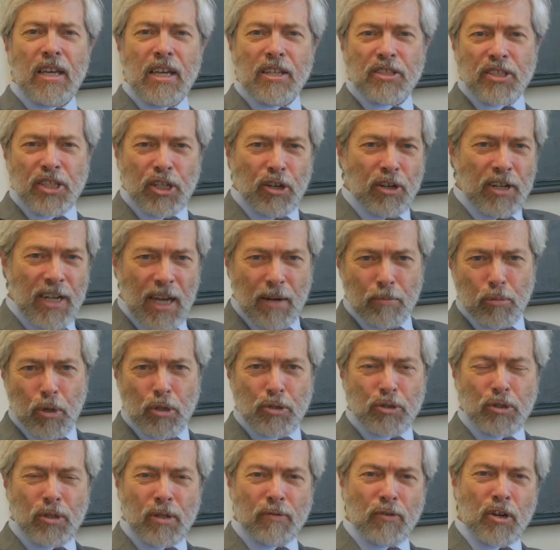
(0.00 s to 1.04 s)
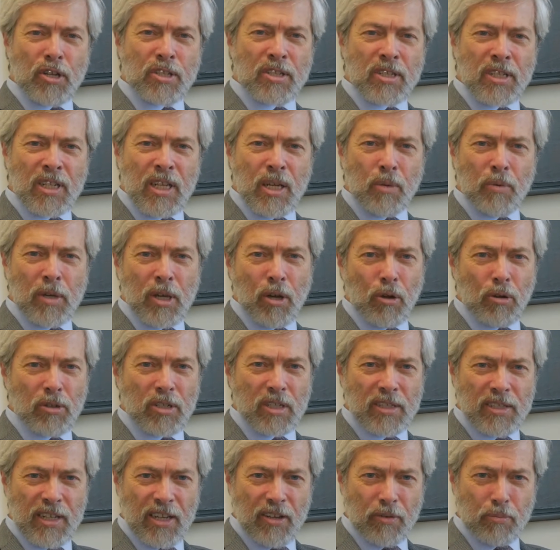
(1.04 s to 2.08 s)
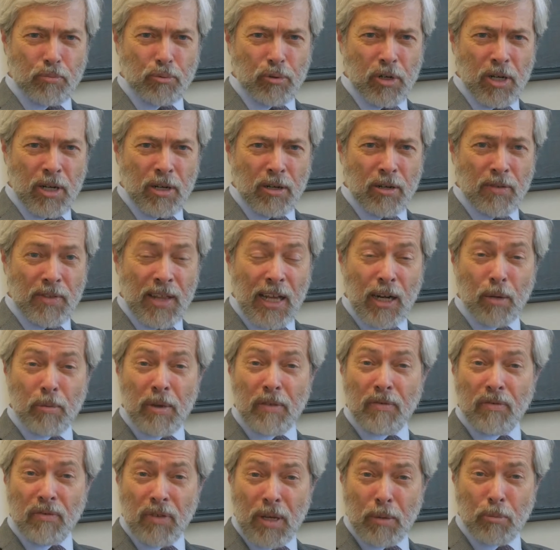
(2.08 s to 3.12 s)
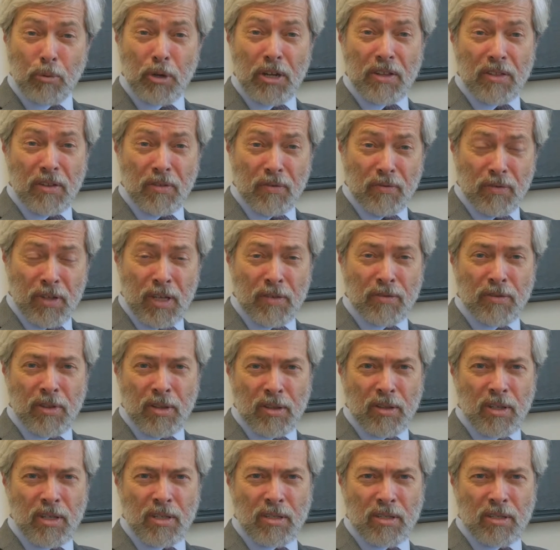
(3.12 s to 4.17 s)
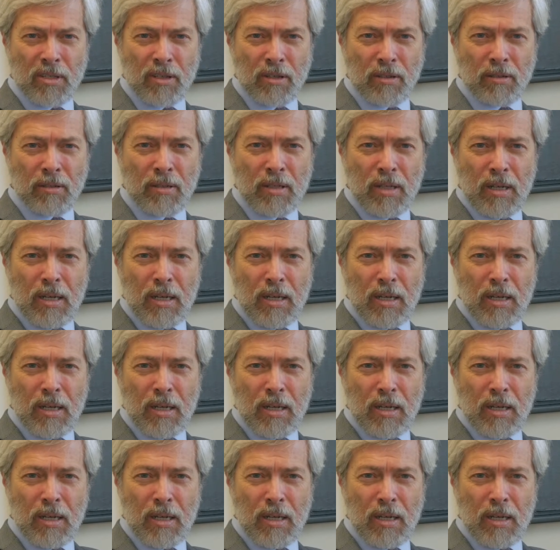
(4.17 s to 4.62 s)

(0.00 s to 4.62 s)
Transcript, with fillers: Each year at Ambrose University, we hold a day of prayer. That'll be February the 5th this year.